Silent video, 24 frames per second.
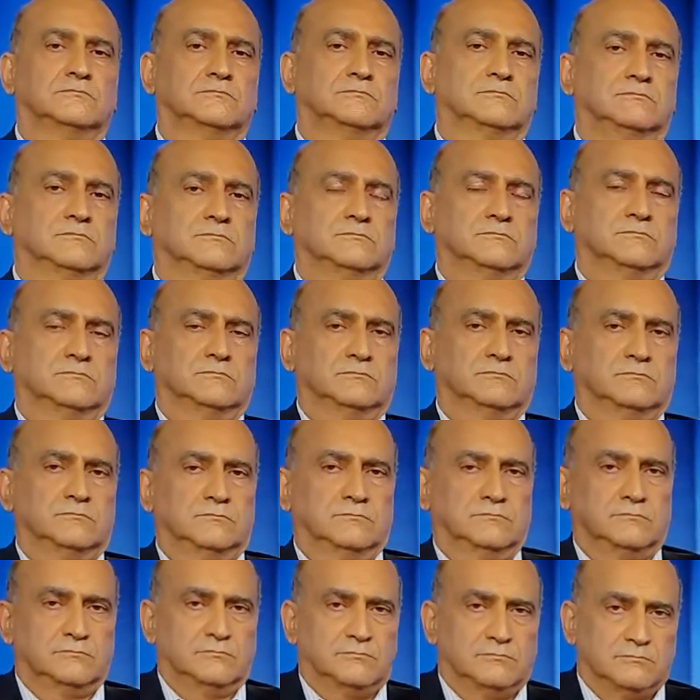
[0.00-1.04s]

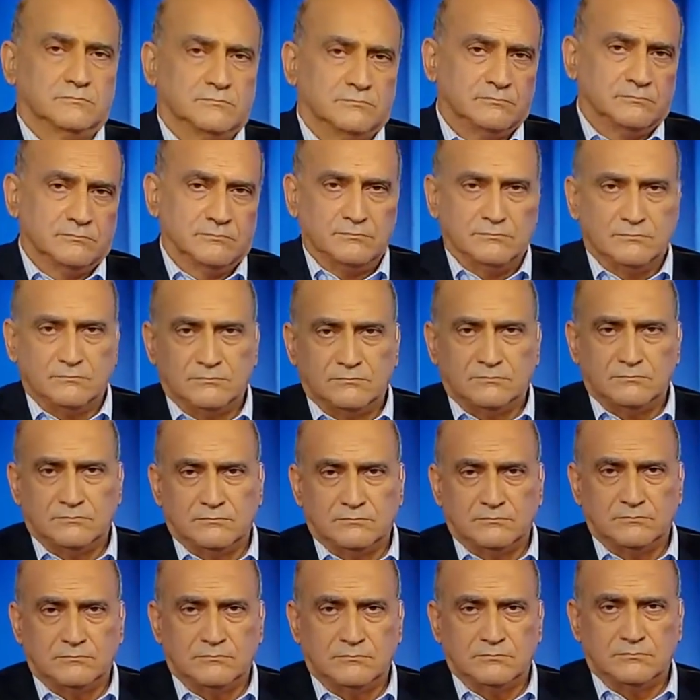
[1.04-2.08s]

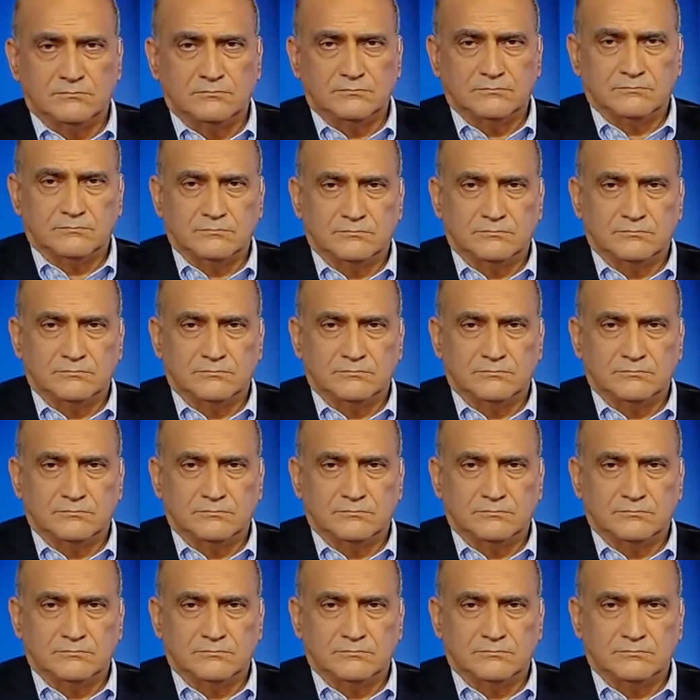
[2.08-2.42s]
(not speaking)